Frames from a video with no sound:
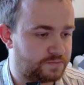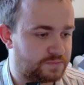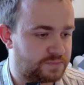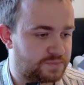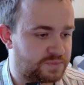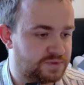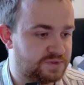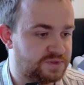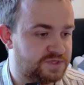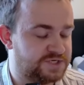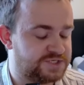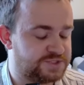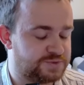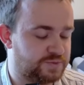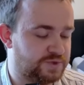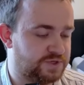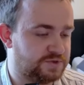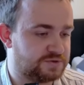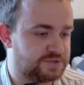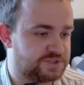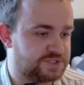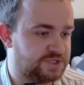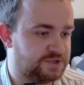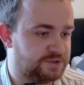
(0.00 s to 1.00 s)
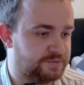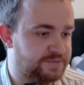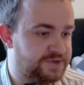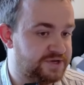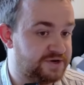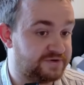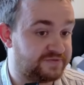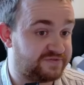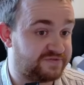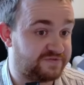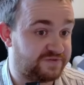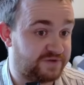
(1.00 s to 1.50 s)
This will still be
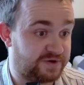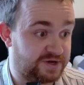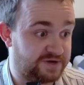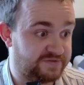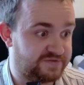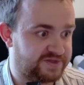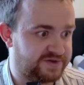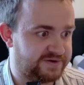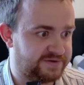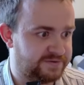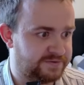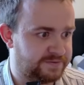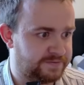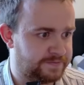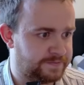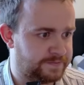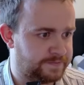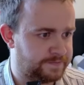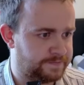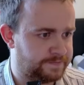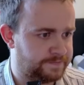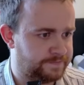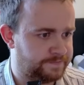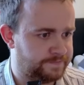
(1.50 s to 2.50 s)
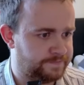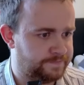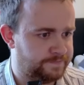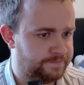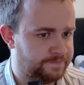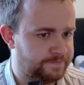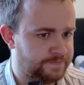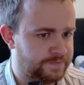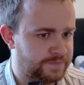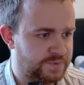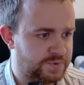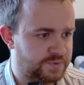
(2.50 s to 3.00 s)
at 5 though,
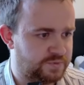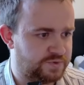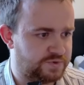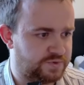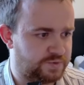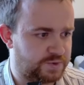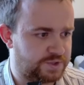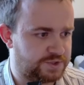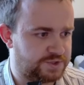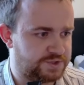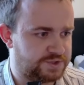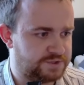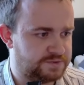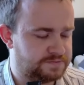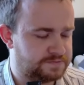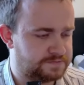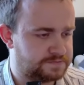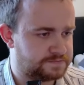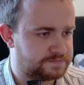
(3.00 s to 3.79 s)
with 1 Don.